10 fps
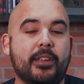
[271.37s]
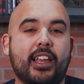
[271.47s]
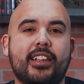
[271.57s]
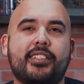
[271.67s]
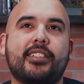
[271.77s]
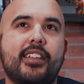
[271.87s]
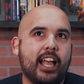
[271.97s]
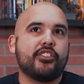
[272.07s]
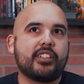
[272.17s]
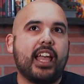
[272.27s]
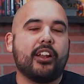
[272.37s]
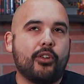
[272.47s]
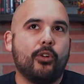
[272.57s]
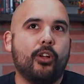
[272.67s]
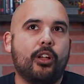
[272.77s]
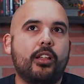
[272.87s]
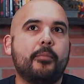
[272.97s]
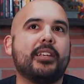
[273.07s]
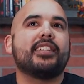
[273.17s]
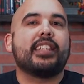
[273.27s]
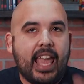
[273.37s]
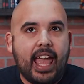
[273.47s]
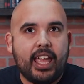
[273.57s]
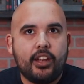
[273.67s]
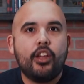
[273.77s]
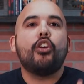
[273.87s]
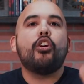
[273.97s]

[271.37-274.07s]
because that's just kind of cool, because again,